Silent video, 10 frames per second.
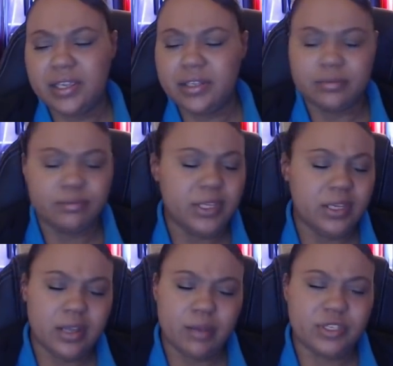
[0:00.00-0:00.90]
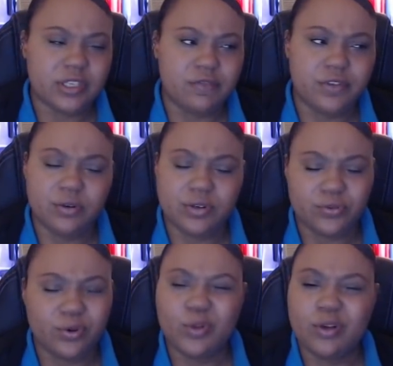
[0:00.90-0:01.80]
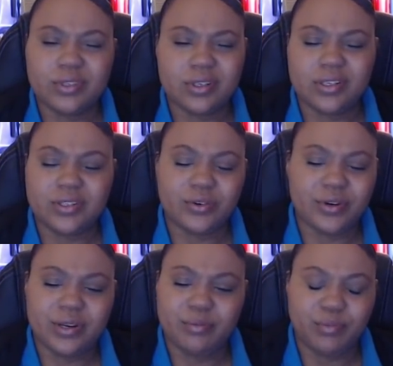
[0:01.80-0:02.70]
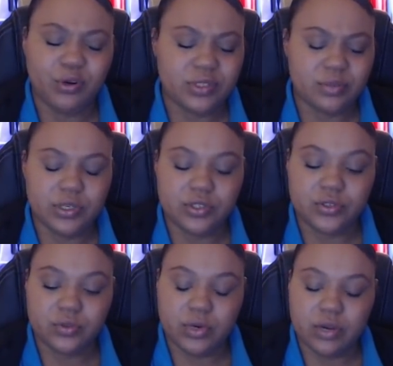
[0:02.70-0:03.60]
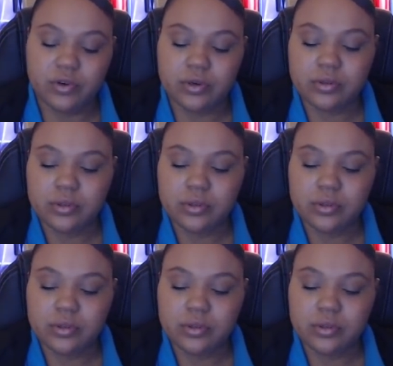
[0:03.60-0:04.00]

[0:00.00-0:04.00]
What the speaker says: And I'm a selfie horse, so I'm always on Instagram posting pictures or whatever.